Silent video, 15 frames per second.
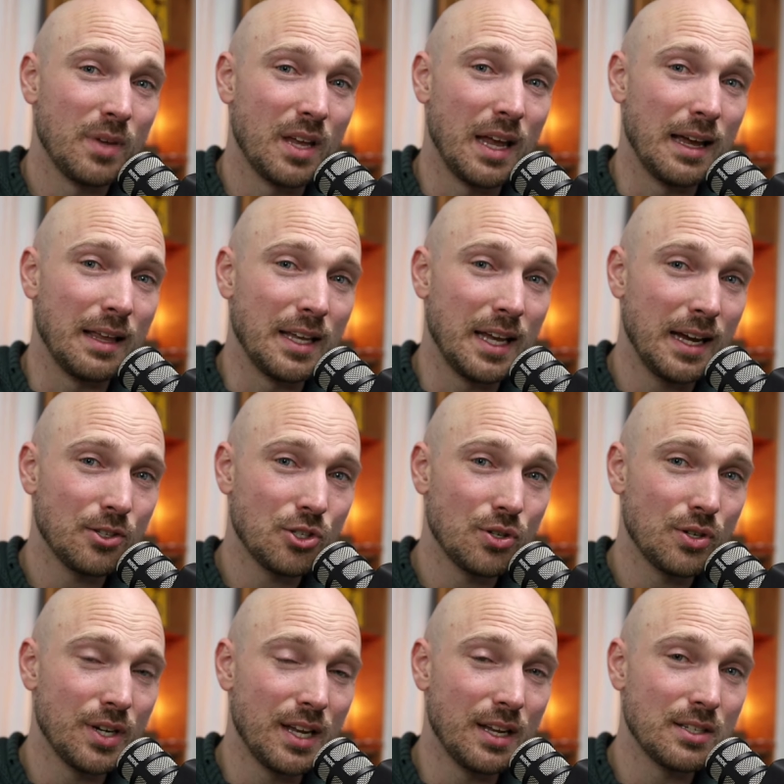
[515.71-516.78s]
And the
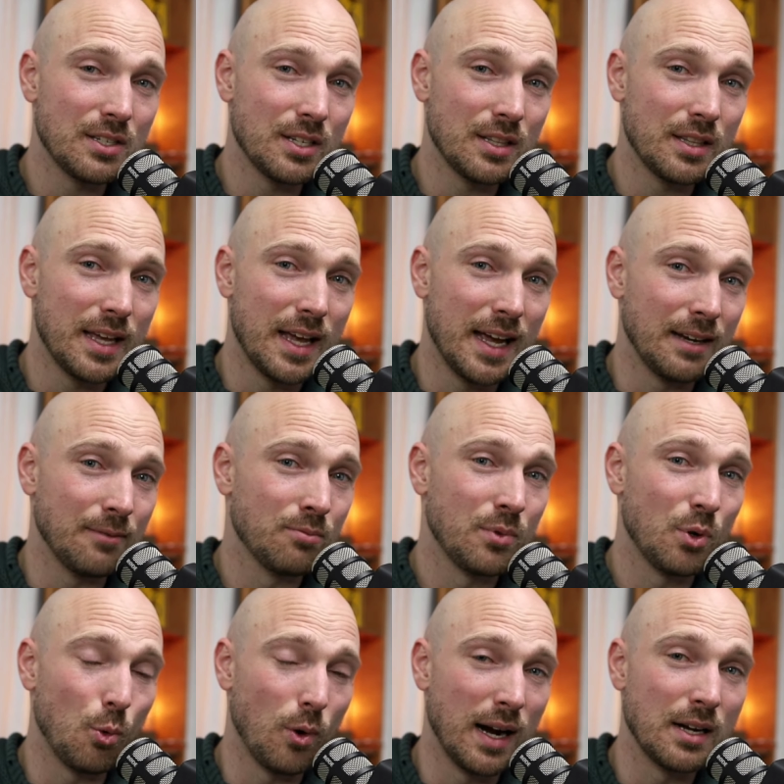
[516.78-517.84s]
answer isn't that we're